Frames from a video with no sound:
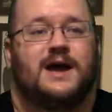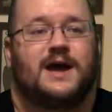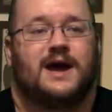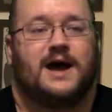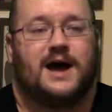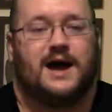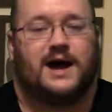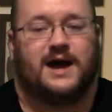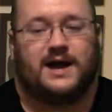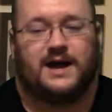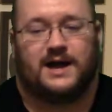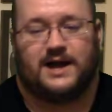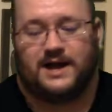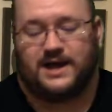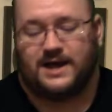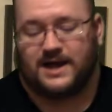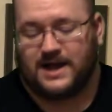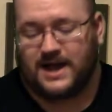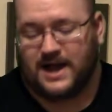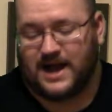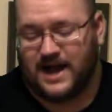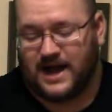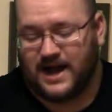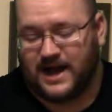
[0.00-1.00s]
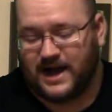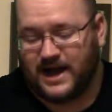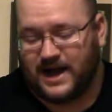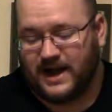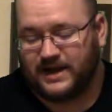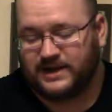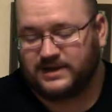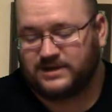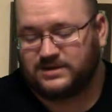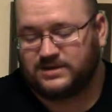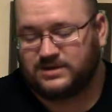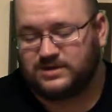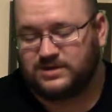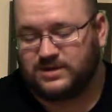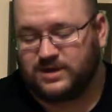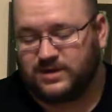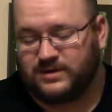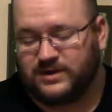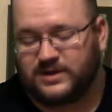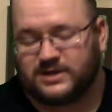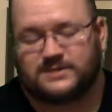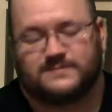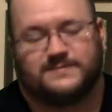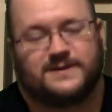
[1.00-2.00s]
I
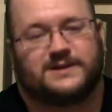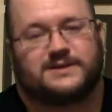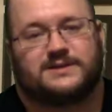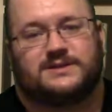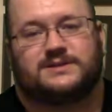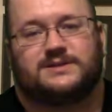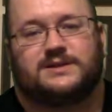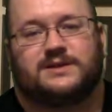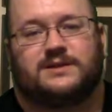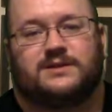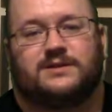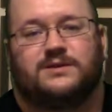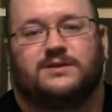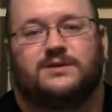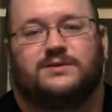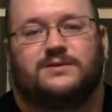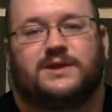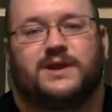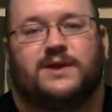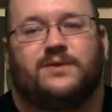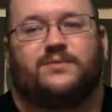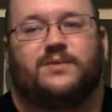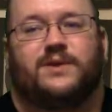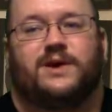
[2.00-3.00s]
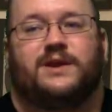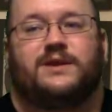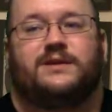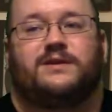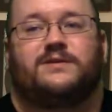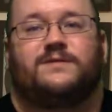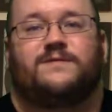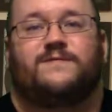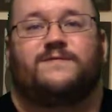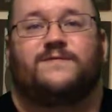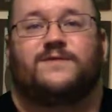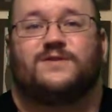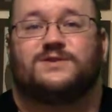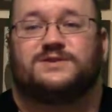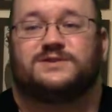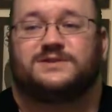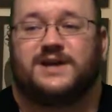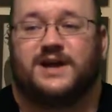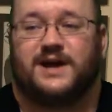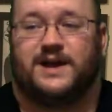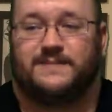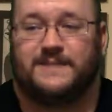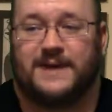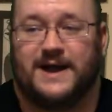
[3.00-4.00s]
don't expect to see the New Day win first
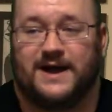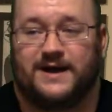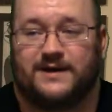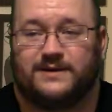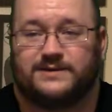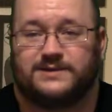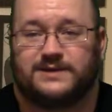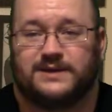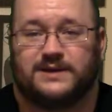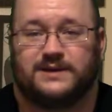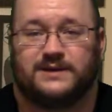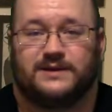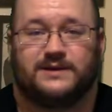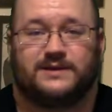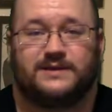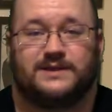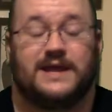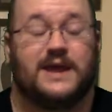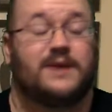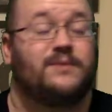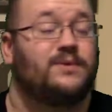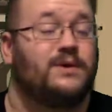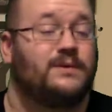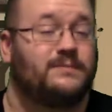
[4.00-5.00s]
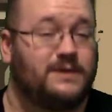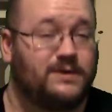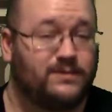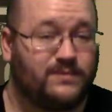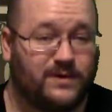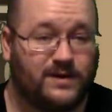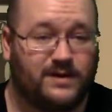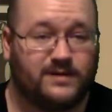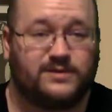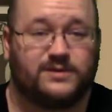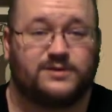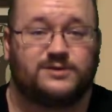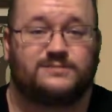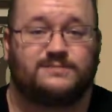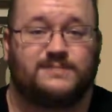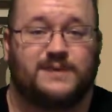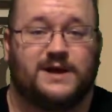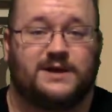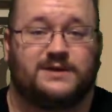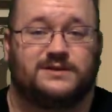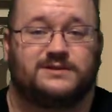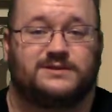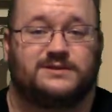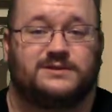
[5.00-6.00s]
time out. They will be wearing those
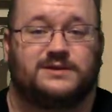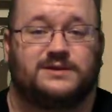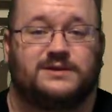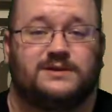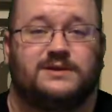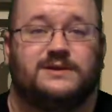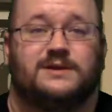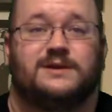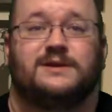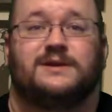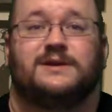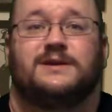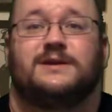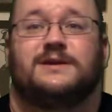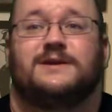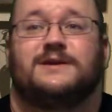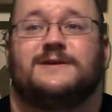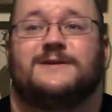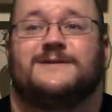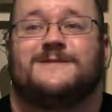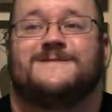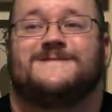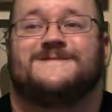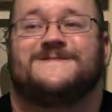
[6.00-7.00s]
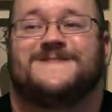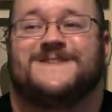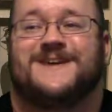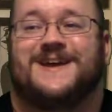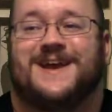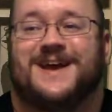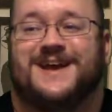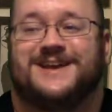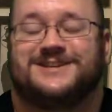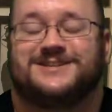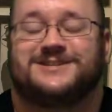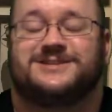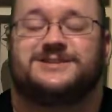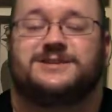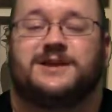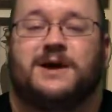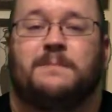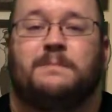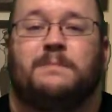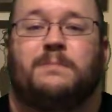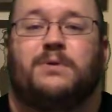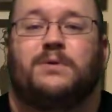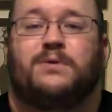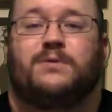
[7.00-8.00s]
belts at
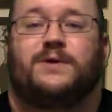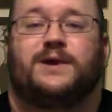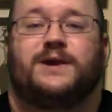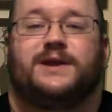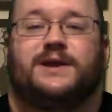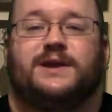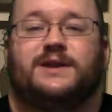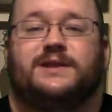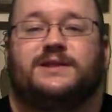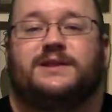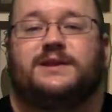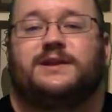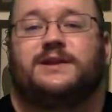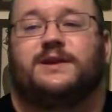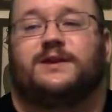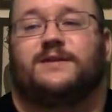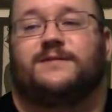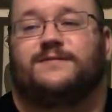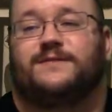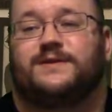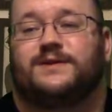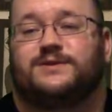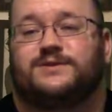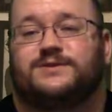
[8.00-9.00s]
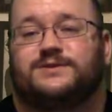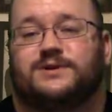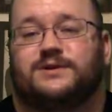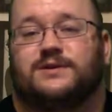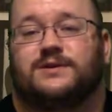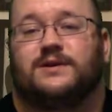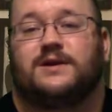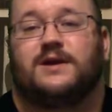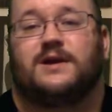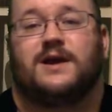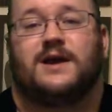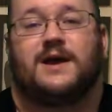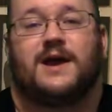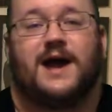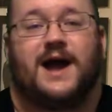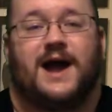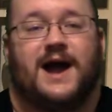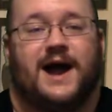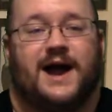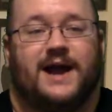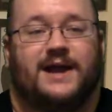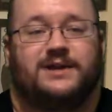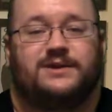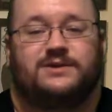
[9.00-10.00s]
some point in the near future.
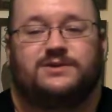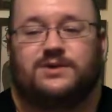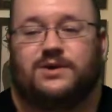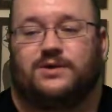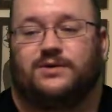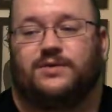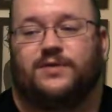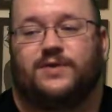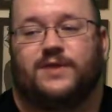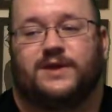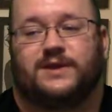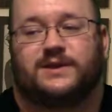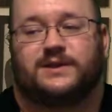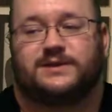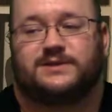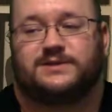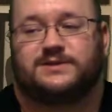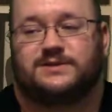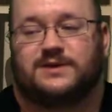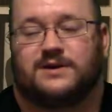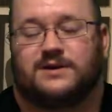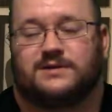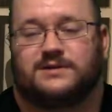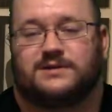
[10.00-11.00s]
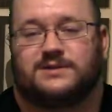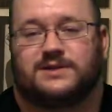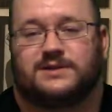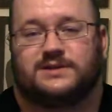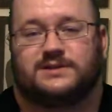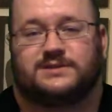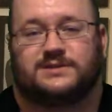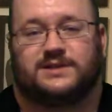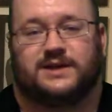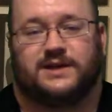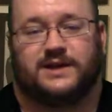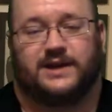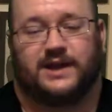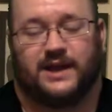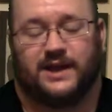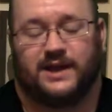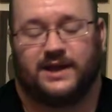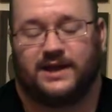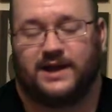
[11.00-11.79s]
I don't think it starts this Sunday.